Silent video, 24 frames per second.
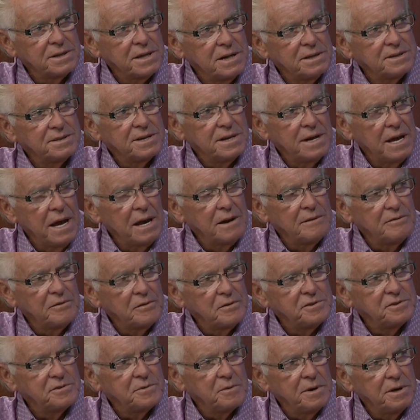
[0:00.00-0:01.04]
a, as the
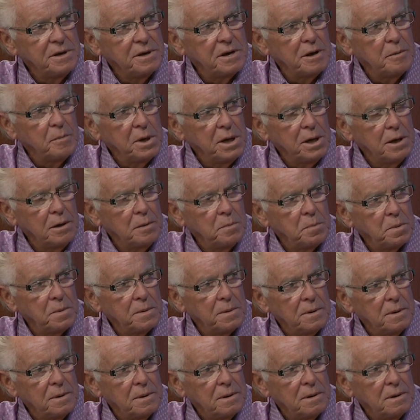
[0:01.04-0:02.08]
anniversary coming up,
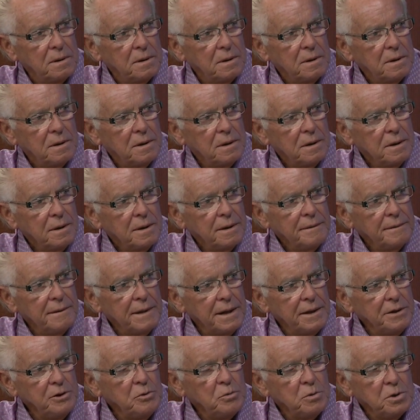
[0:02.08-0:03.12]

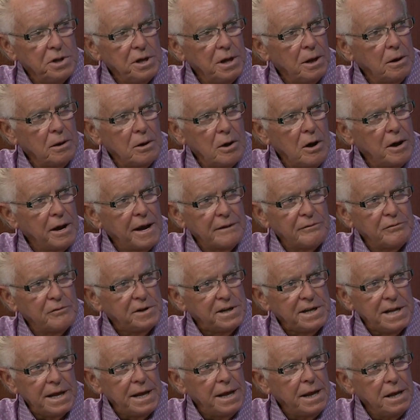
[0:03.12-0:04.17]
that you would get along every
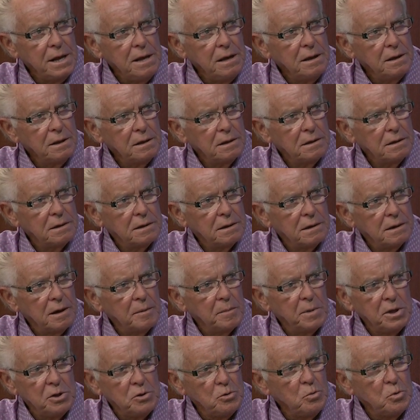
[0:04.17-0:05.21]
day? I
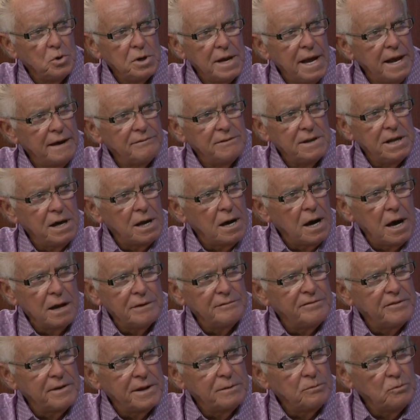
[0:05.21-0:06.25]
mean, you wouldn't have any
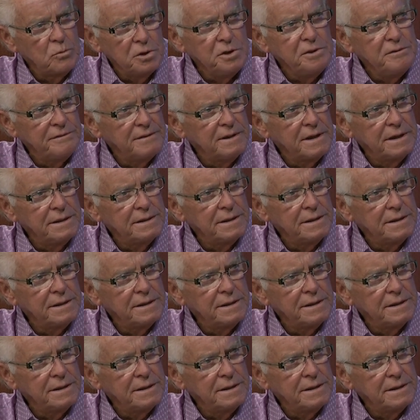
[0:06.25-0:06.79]
conflict. Wouldn't you think